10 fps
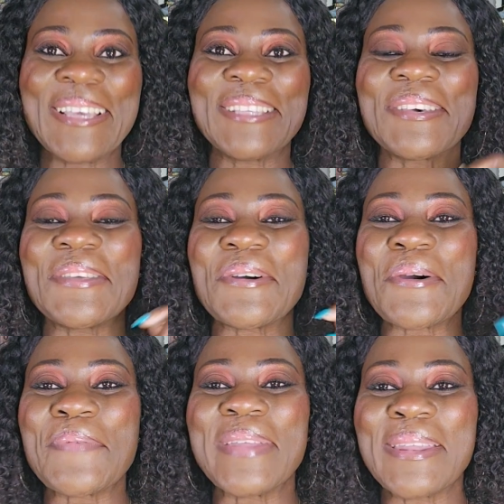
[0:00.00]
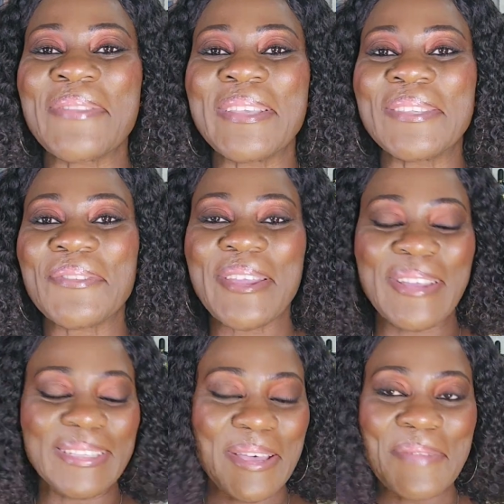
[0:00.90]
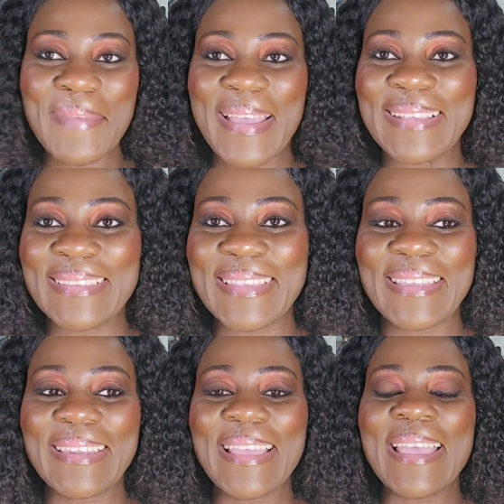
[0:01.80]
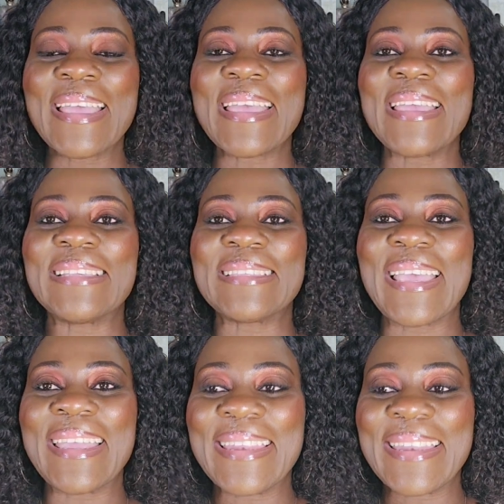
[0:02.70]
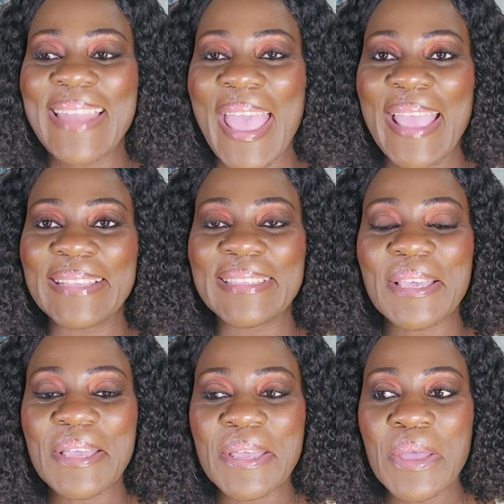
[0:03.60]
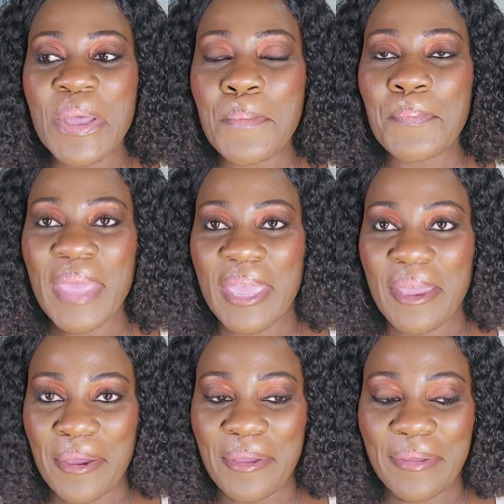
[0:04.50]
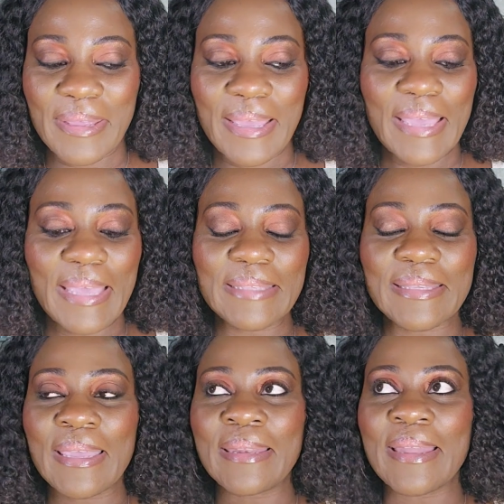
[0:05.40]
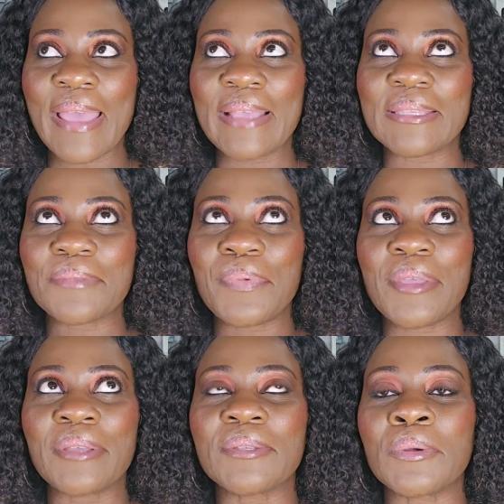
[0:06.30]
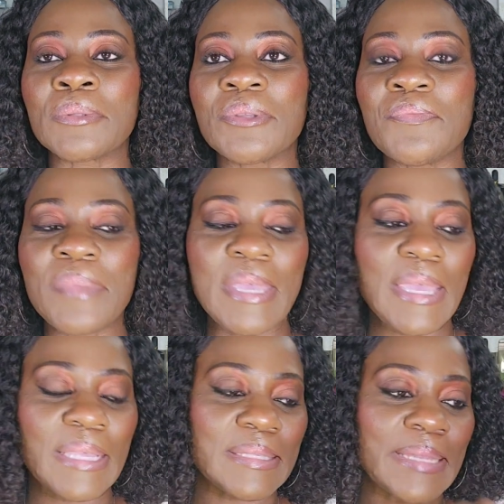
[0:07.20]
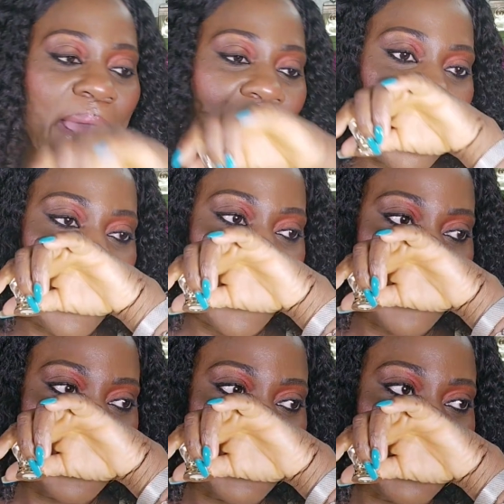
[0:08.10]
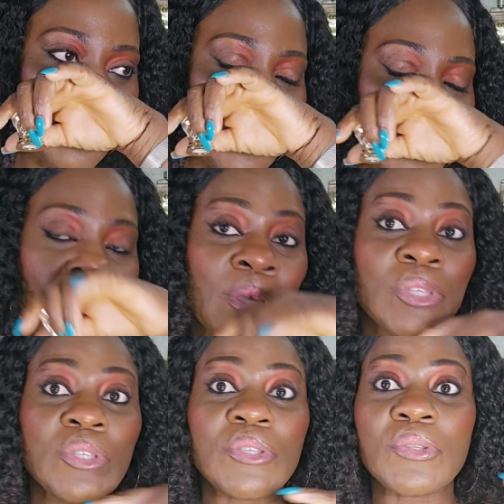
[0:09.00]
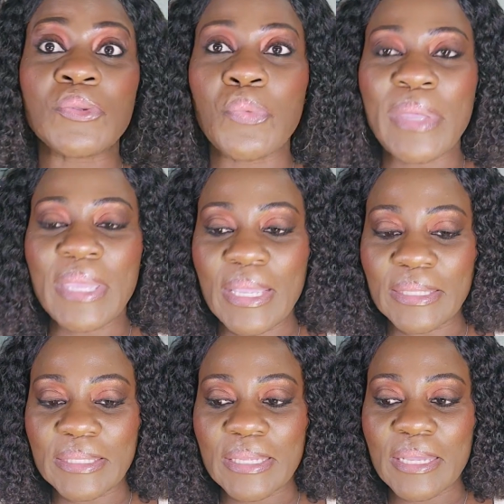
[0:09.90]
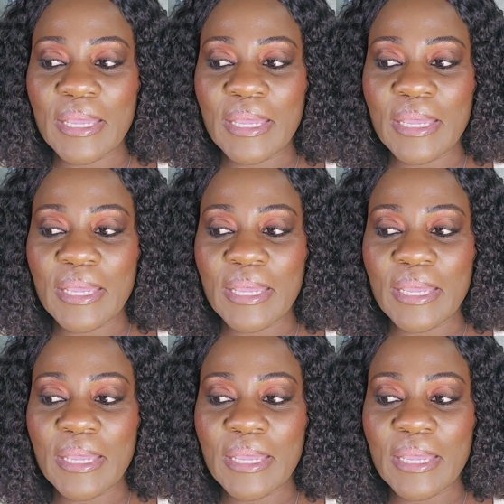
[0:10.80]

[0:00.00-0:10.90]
So the opening of this fragrance on my skin is a nice pear. It's a nice pear. So to me, it's like a sweet